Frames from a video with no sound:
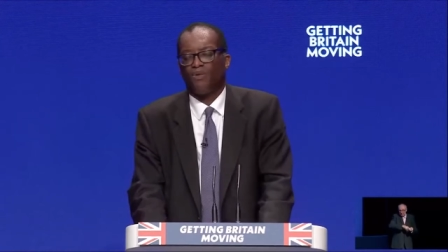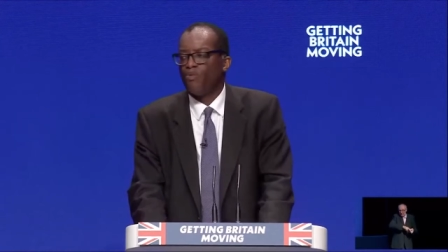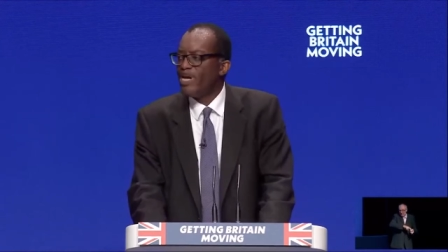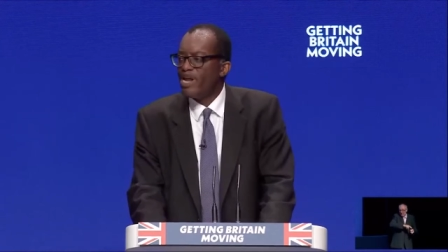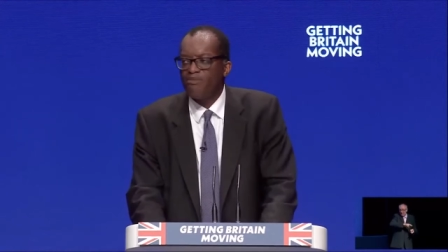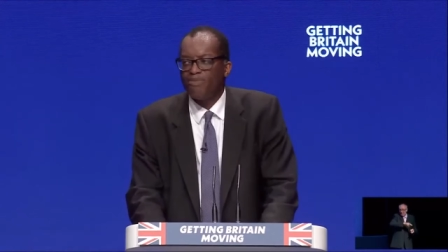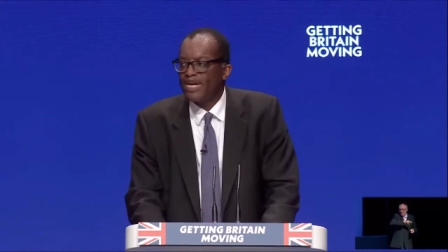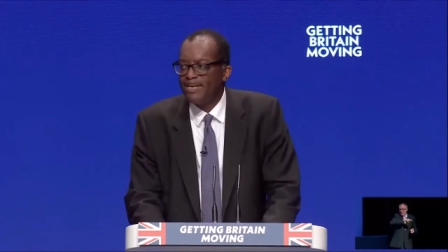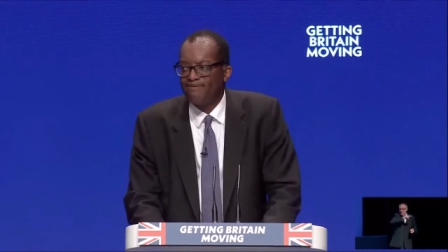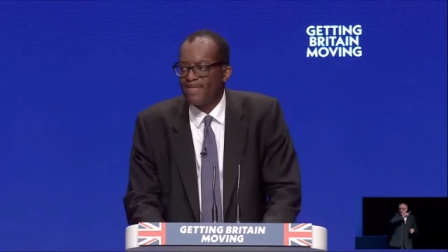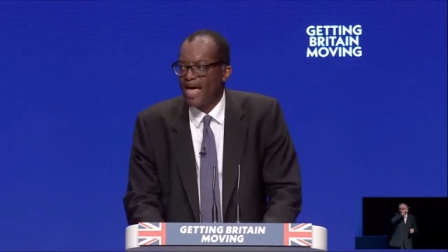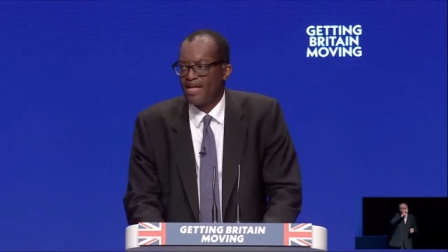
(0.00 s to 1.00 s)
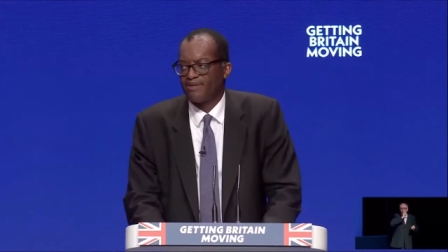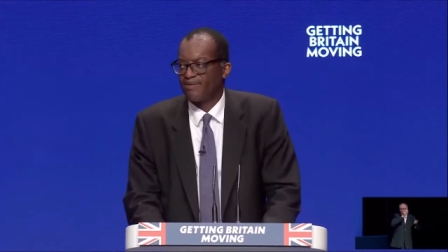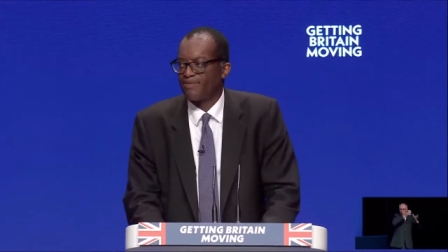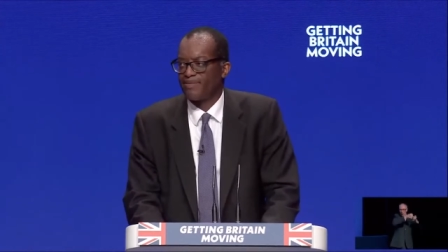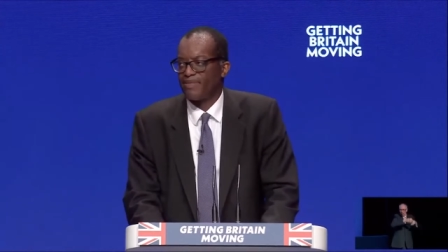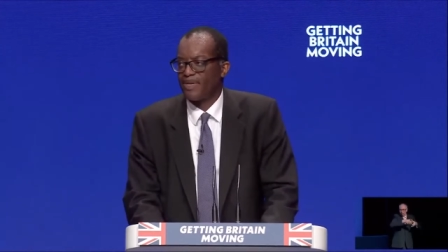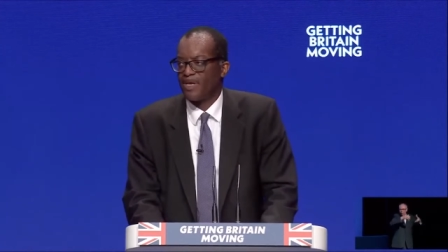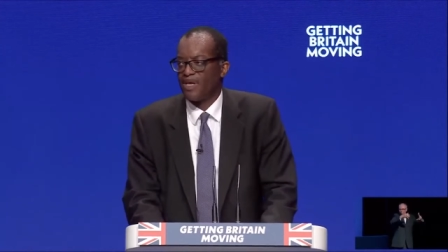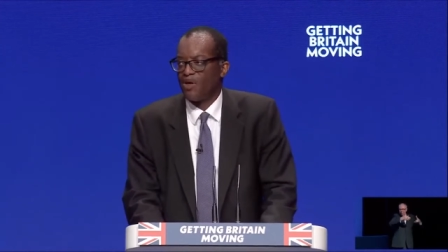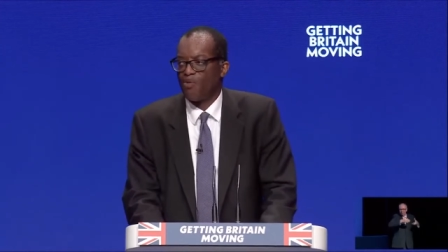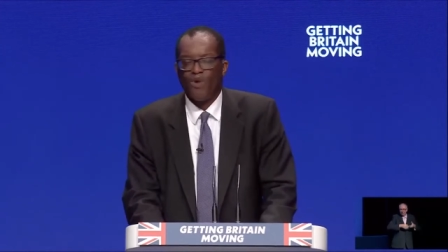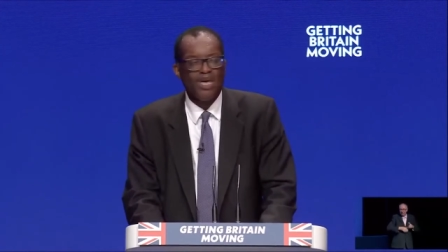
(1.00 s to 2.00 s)
We don't believe that.
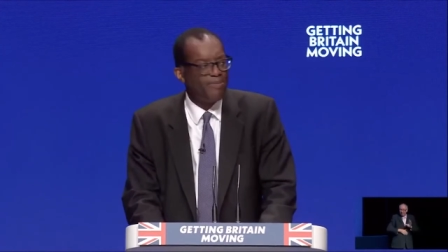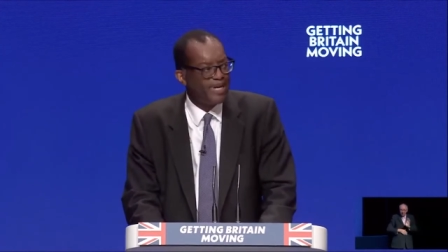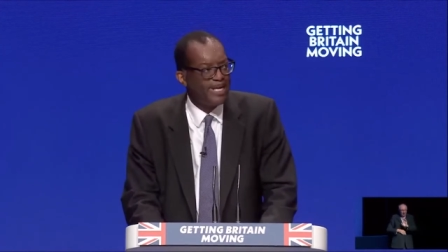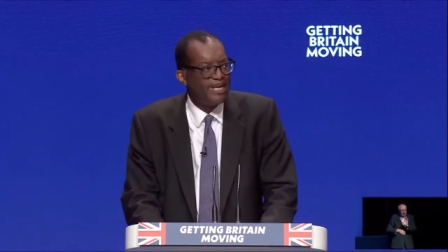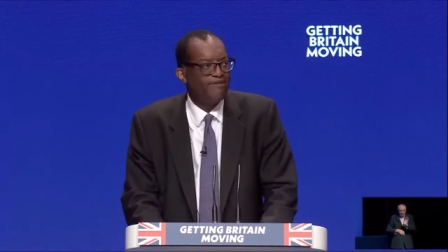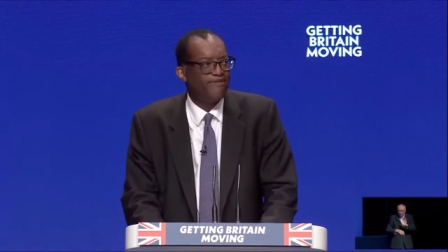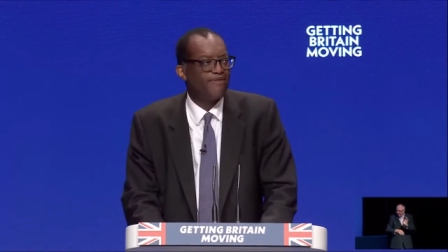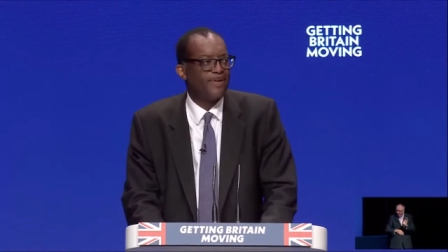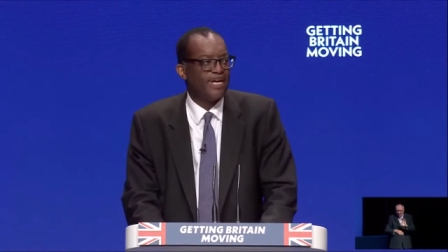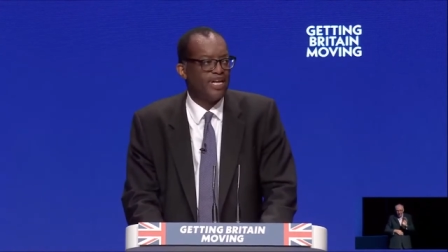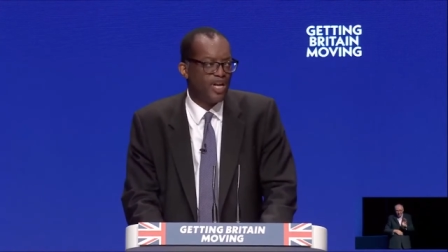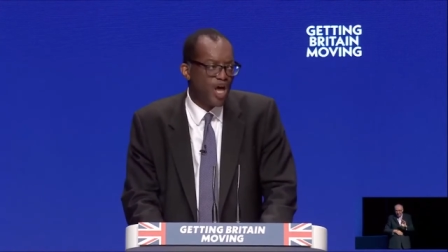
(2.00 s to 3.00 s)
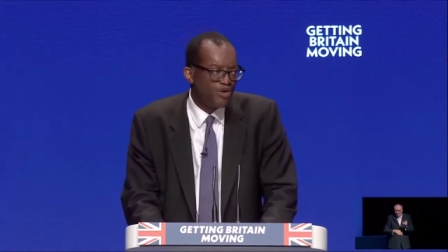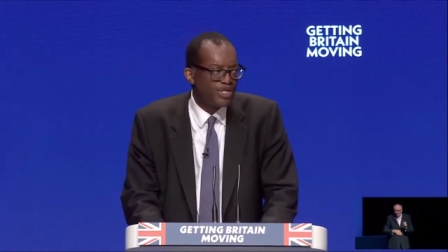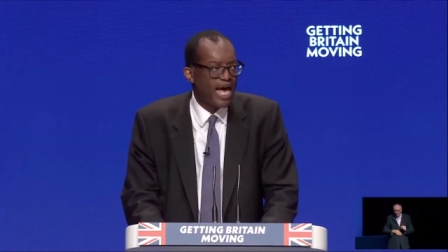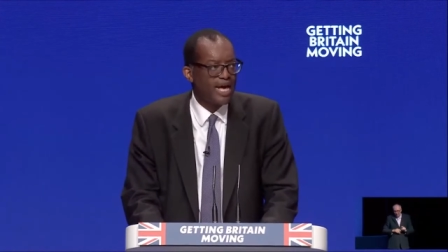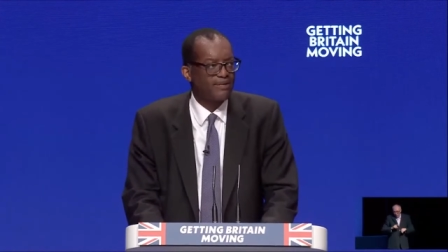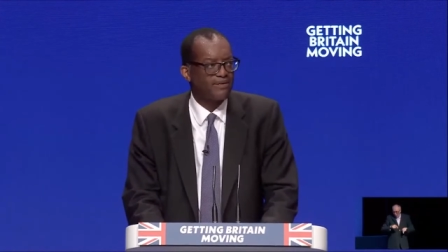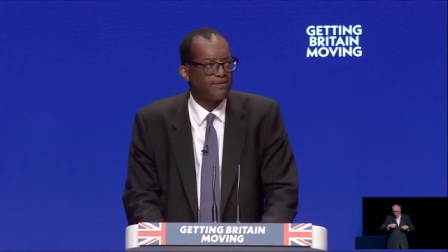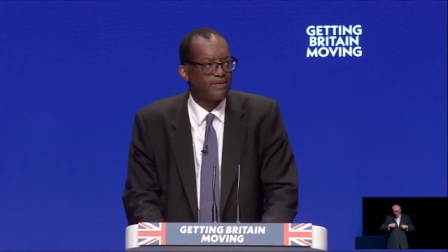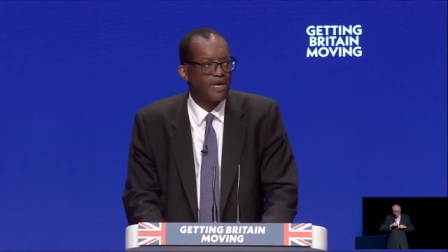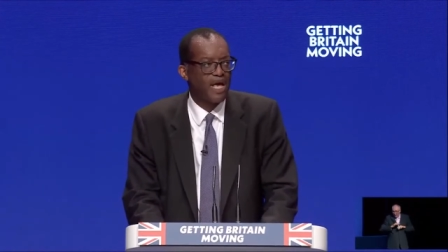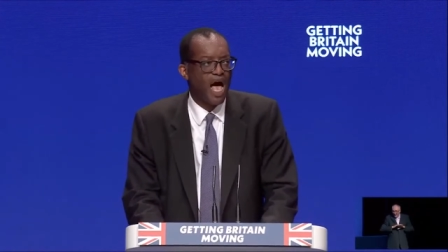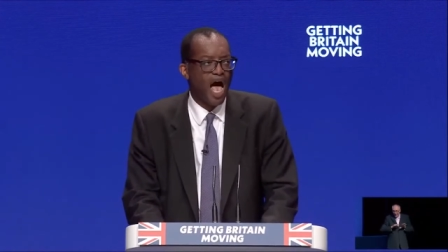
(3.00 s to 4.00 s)
We believe in low tax,
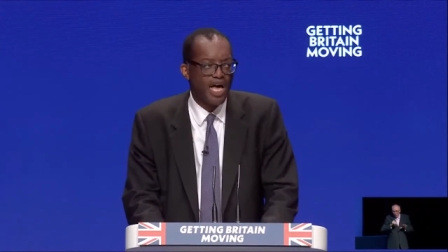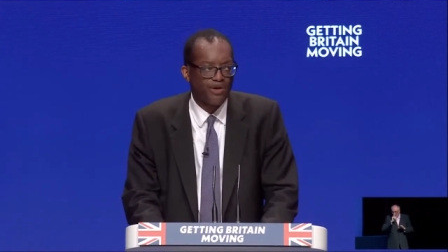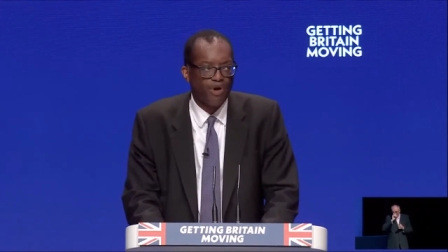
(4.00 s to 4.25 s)
high